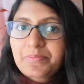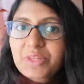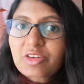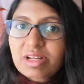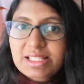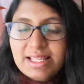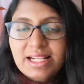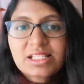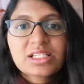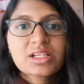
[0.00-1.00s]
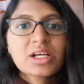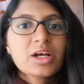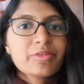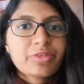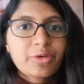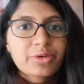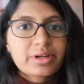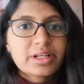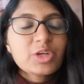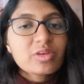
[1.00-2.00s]
result for
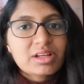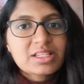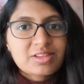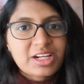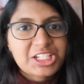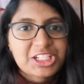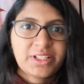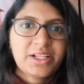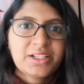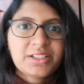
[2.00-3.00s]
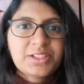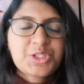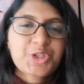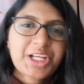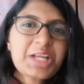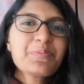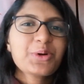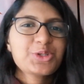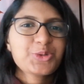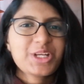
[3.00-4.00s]
your registration. So keep
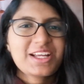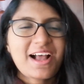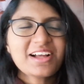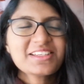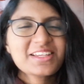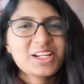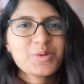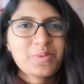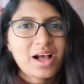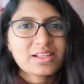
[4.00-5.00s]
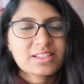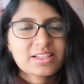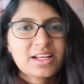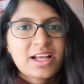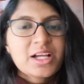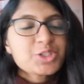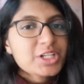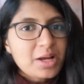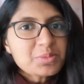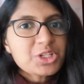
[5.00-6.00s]
on doing until you pass. To
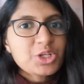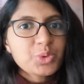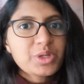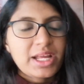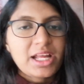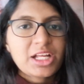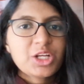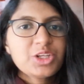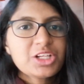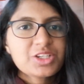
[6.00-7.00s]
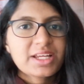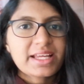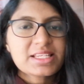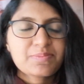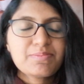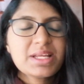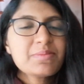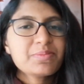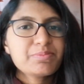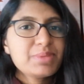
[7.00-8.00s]
come to UK, you need to get
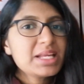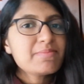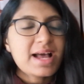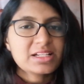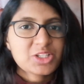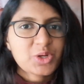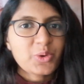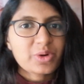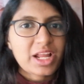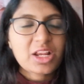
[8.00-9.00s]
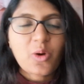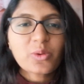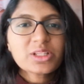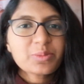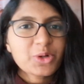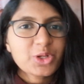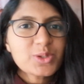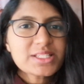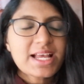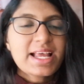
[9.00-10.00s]
B band score in all the
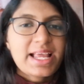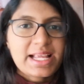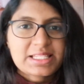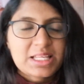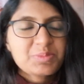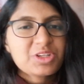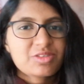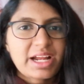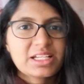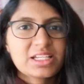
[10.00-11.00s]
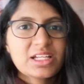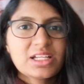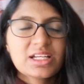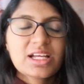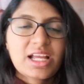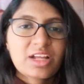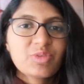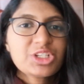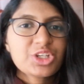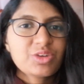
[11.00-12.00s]
modules except in writing, in
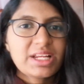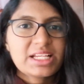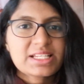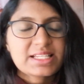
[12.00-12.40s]
which you need